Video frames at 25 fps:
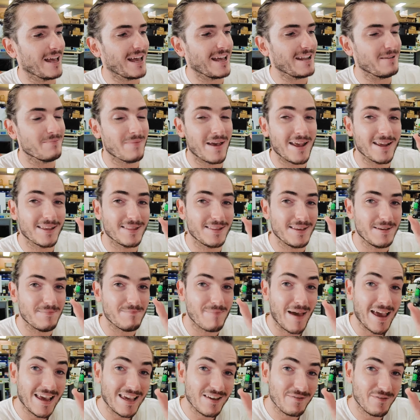and make the
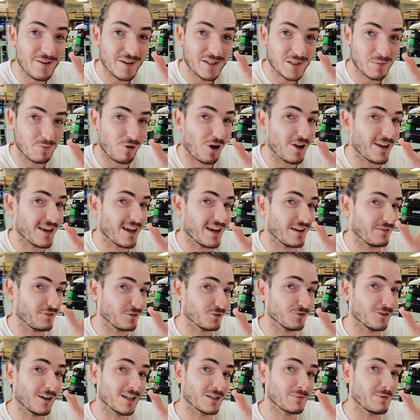Makerverse Breakout
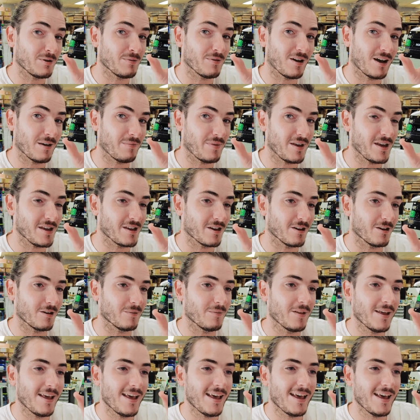for Raspberry Pi Pico.
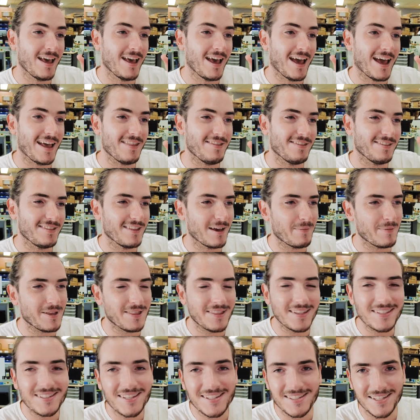And I mean,
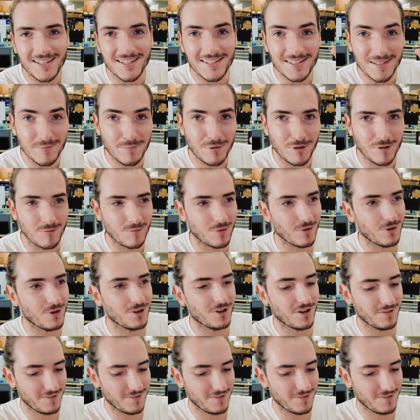this is a simple board.